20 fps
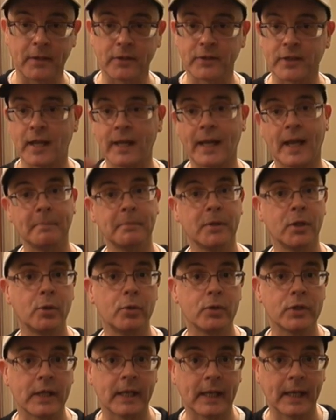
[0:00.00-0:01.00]
because I am
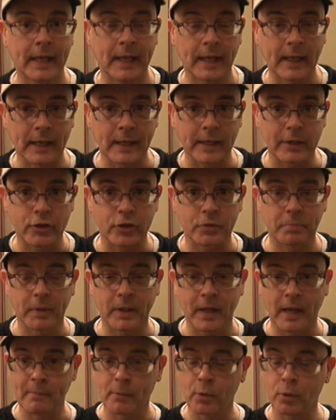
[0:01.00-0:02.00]
using English,
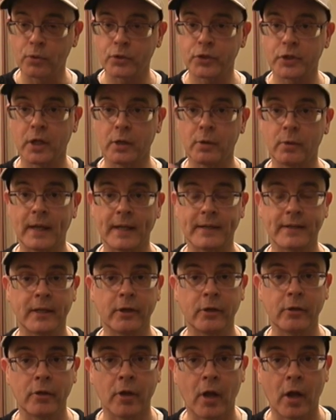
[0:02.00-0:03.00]
but I'm also
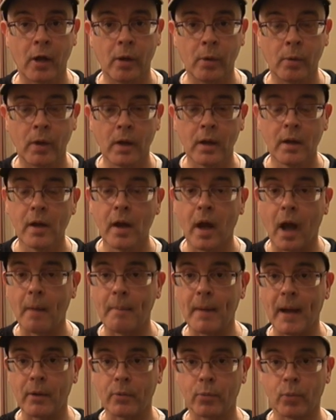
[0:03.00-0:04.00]
letting you know
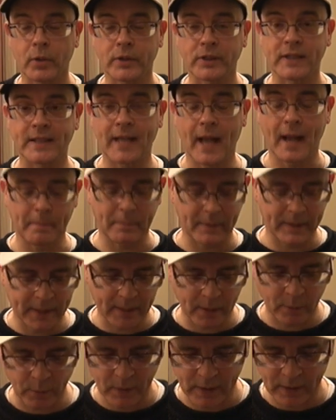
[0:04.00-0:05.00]
about what is
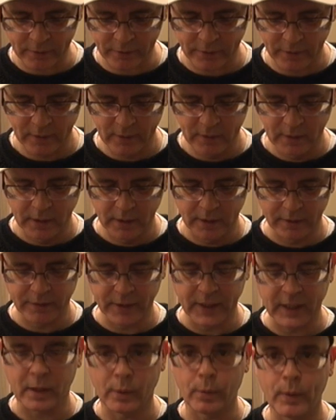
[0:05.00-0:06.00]
happening with
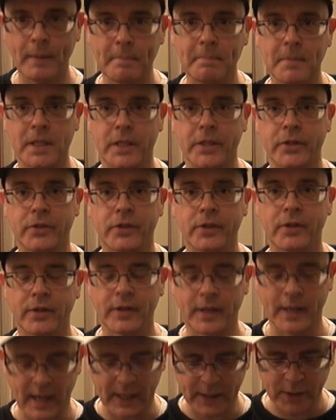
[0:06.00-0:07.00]
the equipment
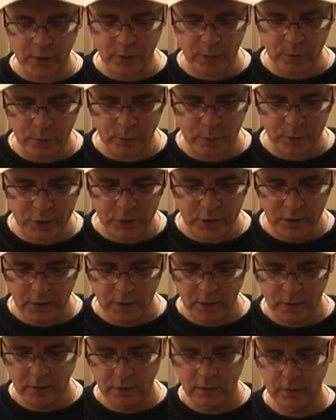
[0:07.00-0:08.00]
that I use
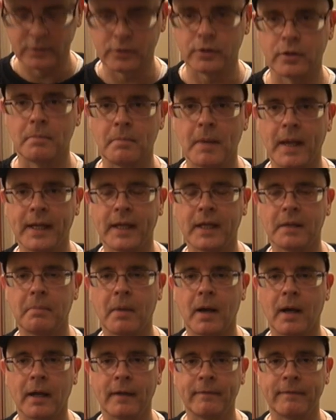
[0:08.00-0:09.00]
to make
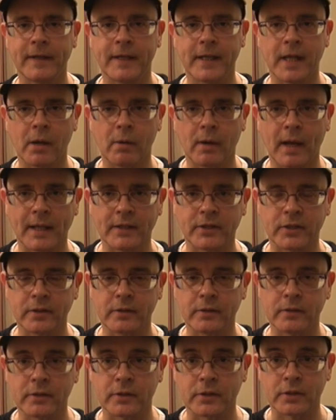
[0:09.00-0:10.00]
my video
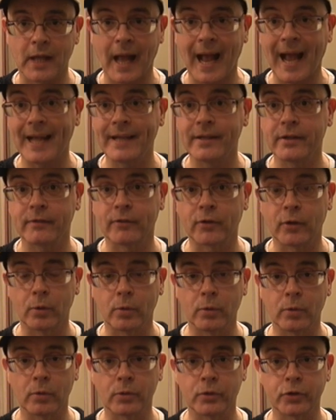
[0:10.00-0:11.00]
lessons and, of
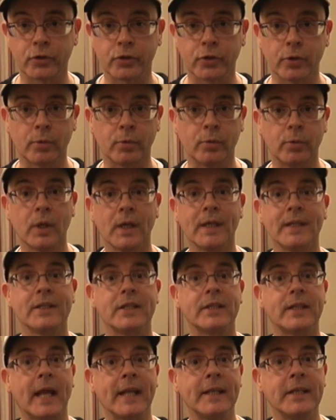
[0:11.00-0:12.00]
course, to
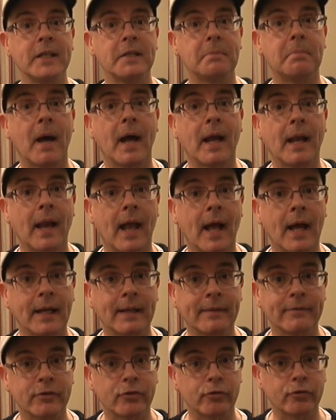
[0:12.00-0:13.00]
send my
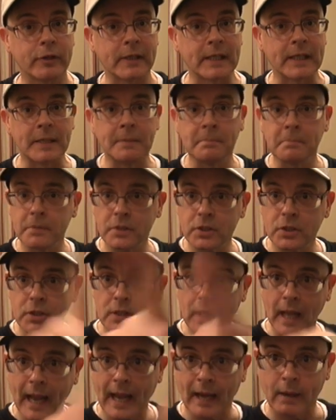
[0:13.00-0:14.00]
live
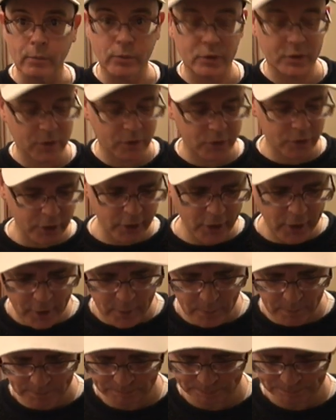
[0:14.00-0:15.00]
streams out to
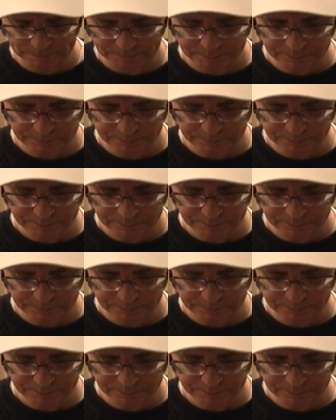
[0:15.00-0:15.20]
you.